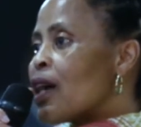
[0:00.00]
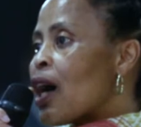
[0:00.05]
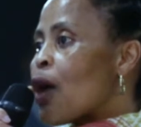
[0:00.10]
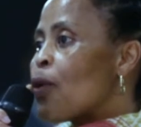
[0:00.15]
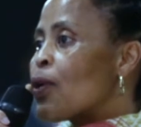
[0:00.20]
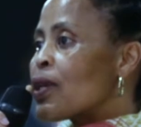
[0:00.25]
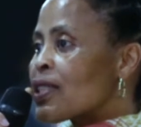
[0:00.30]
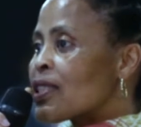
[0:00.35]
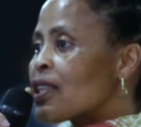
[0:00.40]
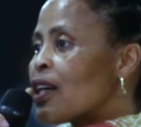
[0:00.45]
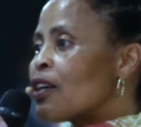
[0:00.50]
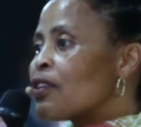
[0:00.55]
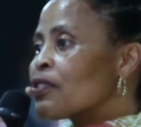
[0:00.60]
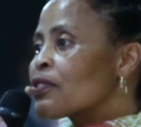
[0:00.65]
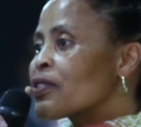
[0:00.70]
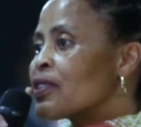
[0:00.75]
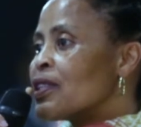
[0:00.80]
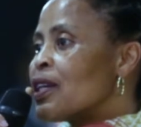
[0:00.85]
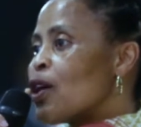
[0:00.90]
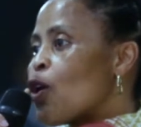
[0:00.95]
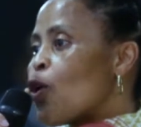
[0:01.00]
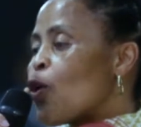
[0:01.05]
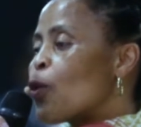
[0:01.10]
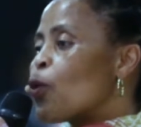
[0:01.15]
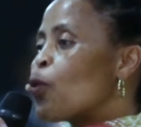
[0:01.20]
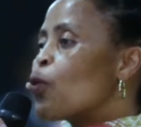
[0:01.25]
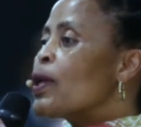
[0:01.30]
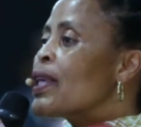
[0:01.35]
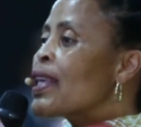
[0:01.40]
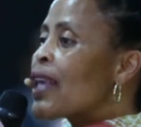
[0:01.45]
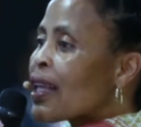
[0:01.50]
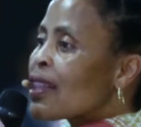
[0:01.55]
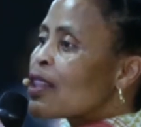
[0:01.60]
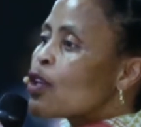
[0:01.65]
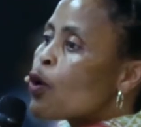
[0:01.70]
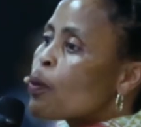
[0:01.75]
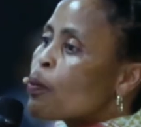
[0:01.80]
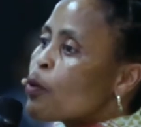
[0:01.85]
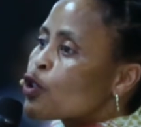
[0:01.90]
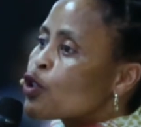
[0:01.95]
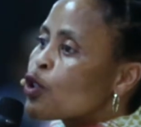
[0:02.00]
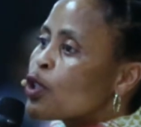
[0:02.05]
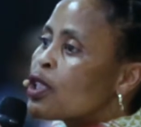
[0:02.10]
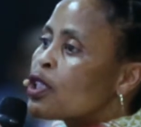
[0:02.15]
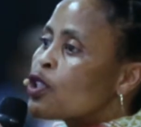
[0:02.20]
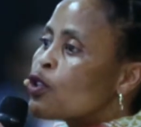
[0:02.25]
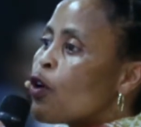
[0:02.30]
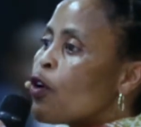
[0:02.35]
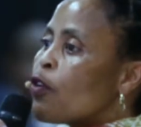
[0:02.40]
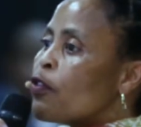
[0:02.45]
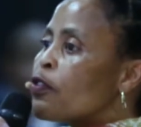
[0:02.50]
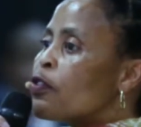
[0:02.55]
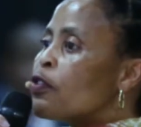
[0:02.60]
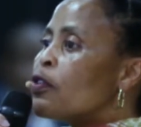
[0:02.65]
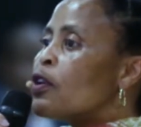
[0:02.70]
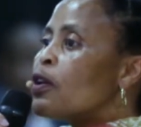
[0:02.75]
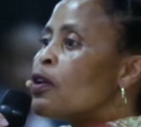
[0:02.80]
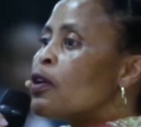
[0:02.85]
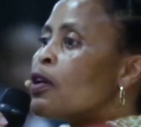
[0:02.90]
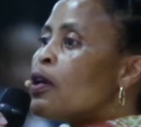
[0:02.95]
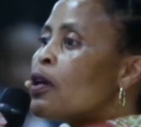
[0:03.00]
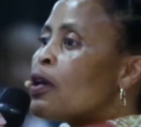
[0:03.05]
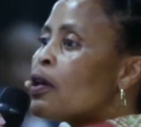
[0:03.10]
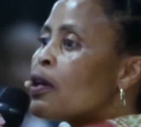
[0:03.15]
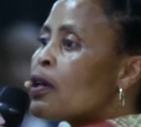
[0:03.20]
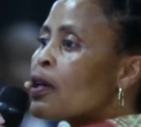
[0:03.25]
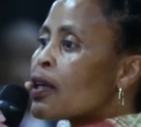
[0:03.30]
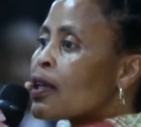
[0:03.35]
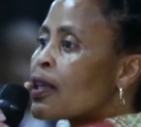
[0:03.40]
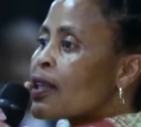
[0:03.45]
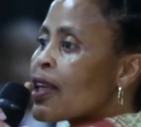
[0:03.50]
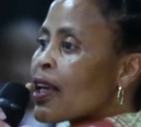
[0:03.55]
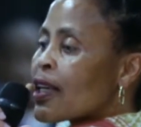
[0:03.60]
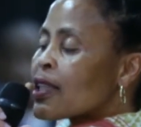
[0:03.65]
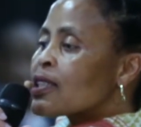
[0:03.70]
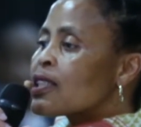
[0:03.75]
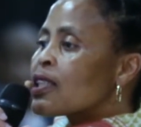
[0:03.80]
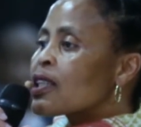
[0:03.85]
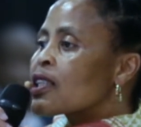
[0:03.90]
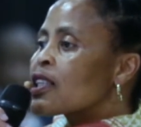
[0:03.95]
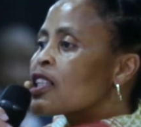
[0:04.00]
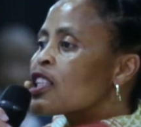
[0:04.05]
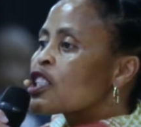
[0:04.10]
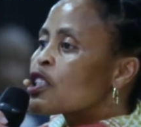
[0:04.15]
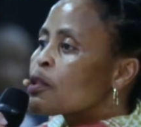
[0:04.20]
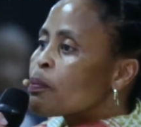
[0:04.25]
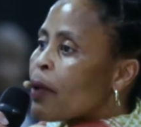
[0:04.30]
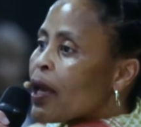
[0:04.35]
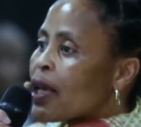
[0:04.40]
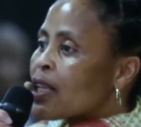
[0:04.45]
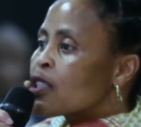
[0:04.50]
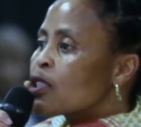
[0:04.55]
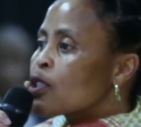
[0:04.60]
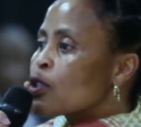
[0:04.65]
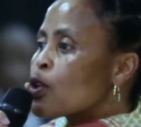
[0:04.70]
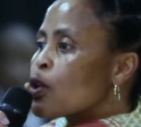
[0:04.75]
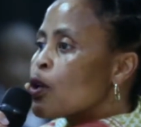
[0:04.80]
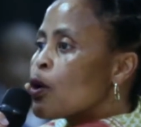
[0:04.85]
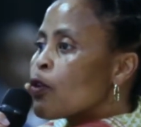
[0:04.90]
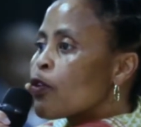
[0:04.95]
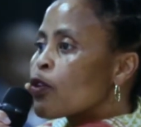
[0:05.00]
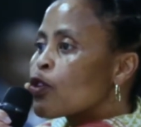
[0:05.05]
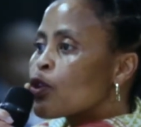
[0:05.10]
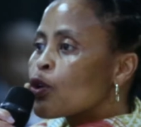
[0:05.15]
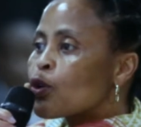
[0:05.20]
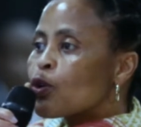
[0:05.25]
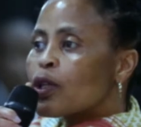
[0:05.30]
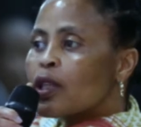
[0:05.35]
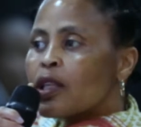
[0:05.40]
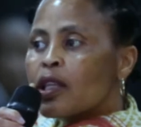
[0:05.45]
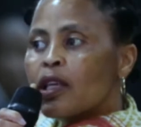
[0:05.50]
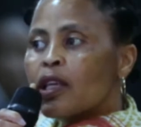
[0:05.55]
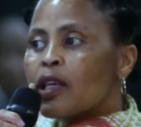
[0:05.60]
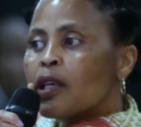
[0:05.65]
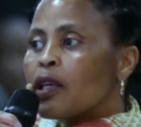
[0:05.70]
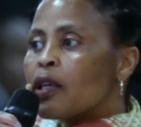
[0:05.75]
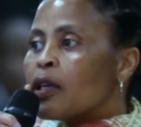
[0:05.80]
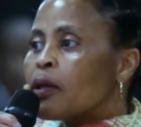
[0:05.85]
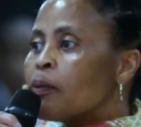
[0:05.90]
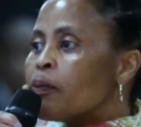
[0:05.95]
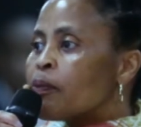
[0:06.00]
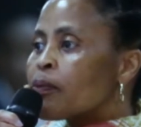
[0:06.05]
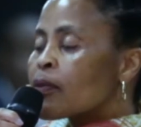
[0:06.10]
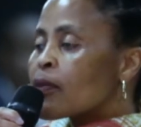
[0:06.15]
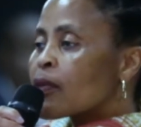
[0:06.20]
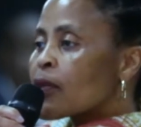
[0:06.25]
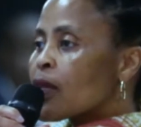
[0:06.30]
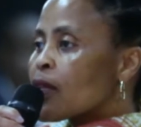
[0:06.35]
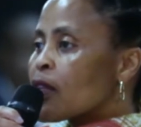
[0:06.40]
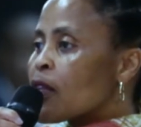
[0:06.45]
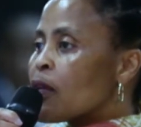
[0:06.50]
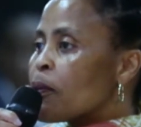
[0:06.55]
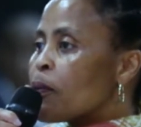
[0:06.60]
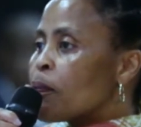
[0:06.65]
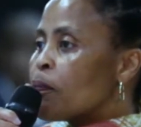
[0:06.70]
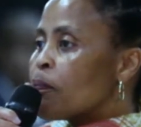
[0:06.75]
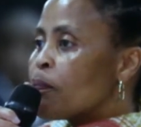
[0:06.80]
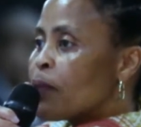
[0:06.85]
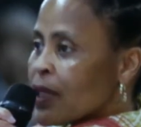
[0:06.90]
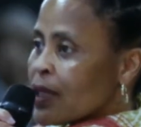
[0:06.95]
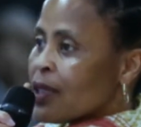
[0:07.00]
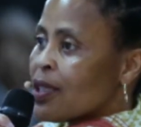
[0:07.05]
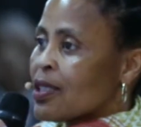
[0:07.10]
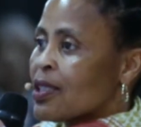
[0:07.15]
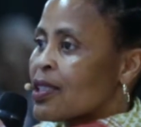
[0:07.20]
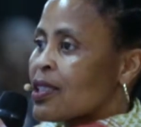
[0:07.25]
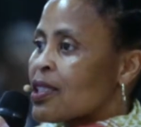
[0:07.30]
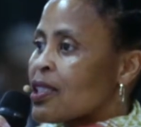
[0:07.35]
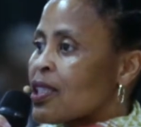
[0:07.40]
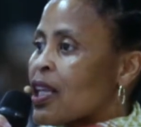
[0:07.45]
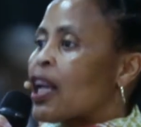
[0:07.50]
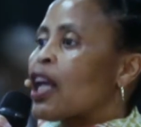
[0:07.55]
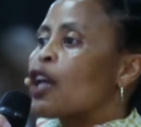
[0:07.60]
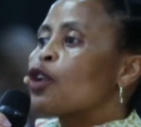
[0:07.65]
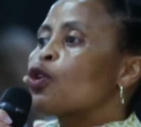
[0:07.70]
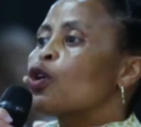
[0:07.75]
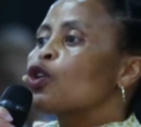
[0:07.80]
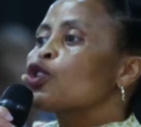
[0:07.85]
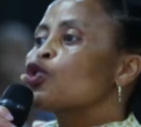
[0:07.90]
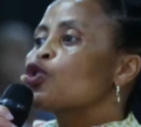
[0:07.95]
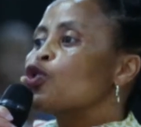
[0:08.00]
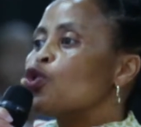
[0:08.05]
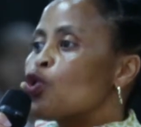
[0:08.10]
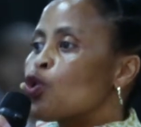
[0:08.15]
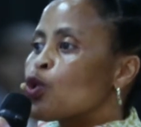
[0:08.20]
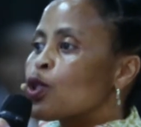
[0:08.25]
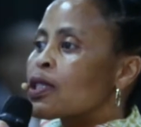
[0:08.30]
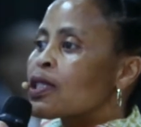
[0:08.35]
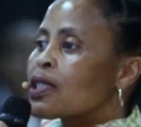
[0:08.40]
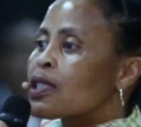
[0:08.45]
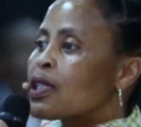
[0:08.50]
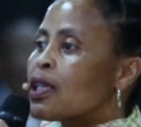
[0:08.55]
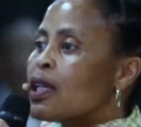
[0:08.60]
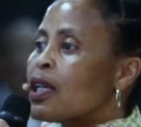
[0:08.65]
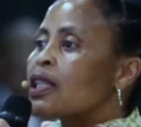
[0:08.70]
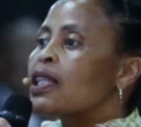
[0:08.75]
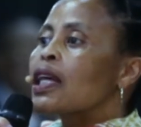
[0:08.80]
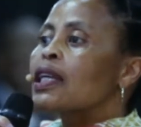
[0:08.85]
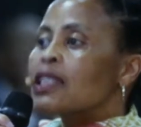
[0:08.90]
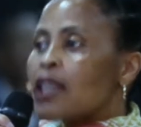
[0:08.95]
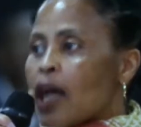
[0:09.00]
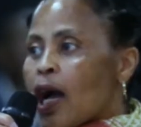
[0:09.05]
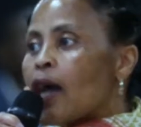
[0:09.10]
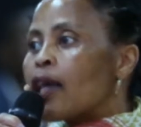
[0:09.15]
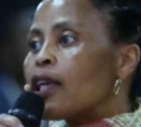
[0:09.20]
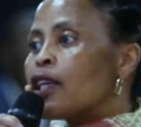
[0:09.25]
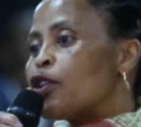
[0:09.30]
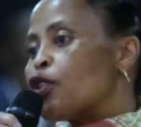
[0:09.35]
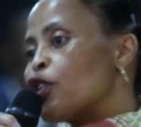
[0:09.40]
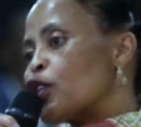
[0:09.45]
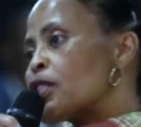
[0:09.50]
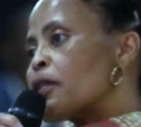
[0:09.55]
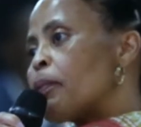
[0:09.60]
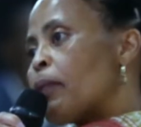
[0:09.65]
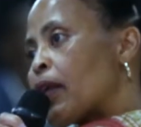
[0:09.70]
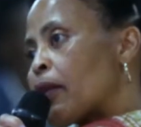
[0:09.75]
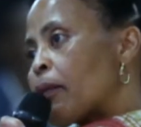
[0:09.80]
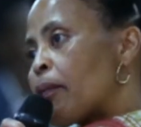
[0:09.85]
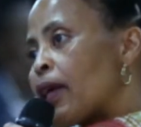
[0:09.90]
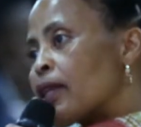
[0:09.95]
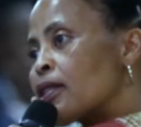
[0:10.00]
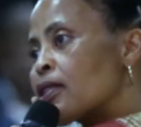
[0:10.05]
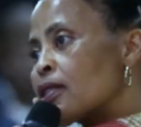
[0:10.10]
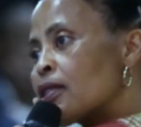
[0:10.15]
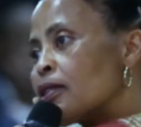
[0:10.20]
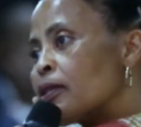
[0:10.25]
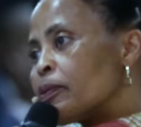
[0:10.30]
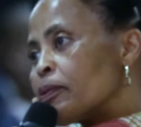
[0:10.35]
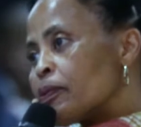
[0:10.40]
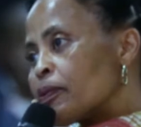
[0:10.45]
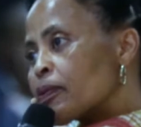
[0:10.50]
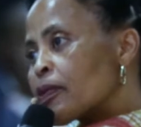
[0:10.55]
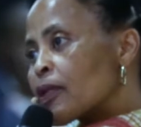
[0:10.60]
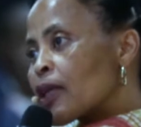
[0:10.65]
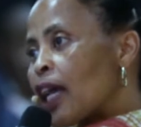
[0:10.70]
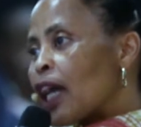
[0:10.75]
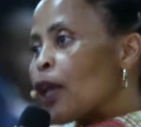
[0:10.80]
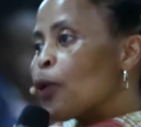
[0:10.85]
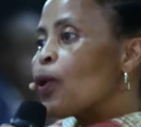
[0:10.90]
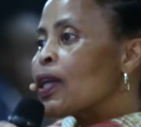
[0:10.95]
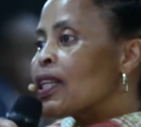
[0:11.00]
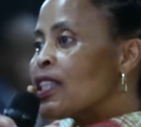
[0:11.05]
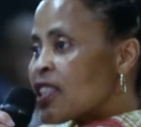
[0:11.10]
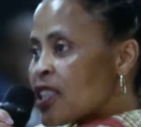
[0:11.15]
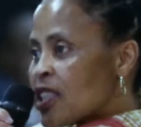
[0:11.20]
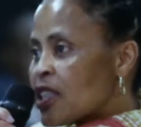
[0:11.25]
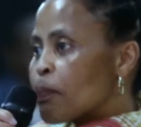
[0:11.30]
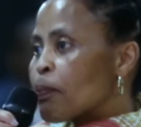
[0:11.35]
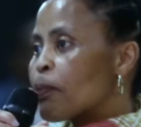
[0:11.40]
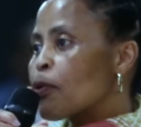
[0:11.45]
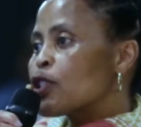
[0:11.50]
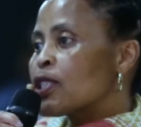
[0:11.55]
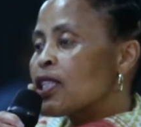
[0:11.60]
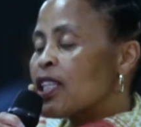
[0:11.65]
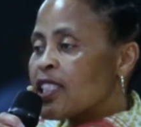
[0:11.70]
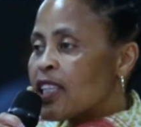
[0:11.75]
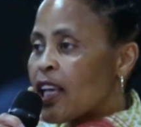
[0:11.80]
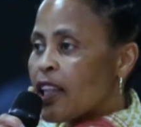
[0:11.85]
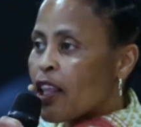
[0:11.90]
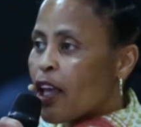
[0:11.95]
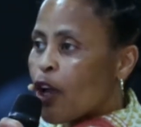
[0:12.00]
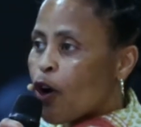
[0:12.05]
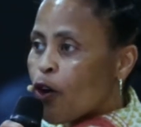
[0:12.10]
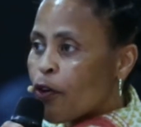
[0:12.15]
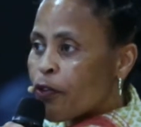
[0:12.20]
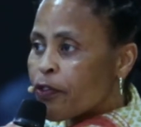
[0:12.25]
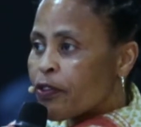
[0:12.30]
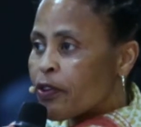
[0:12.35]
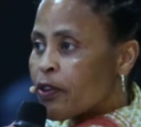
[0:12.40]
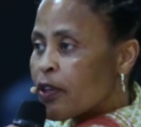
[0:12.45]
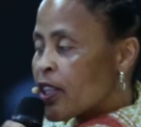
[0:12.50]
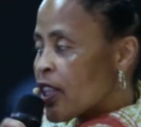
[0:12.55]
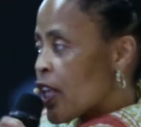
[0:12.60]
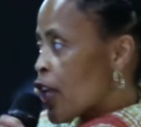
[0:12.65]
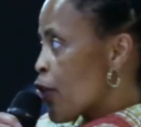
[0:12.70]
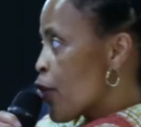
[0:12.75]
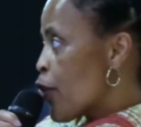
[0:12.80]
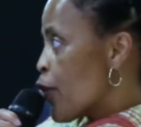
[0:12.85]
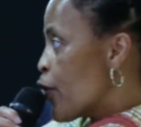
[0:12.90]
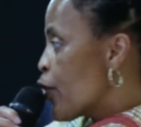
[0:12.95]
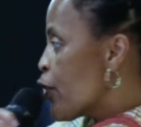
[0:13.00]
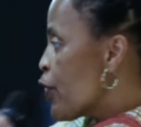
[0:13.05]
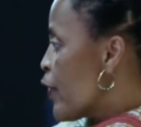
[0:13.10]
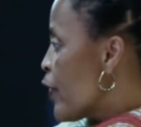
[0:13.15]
ourselves, or we get the opportunity of getting the space through the buildings that are not used, that are in your department? And what is the procedure thereof? Thank you.